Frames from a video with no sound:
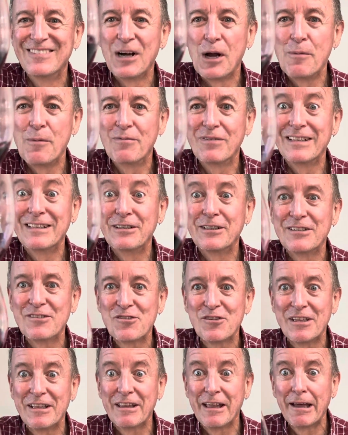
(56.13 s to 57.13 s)
Hopefully you can
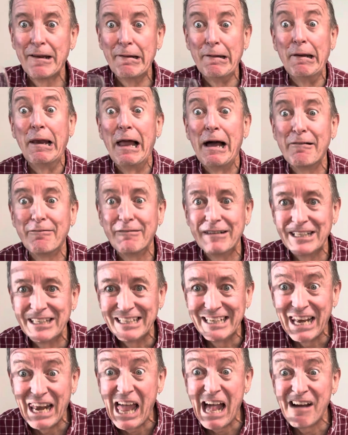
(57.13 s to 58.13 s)
see that. Lovely,
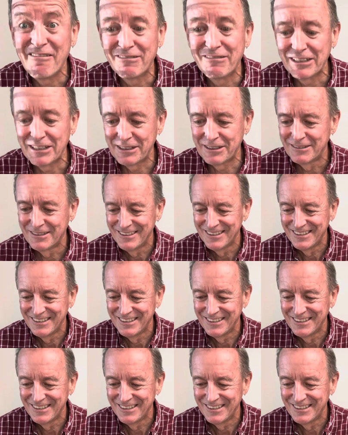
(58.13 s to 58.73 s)
lovely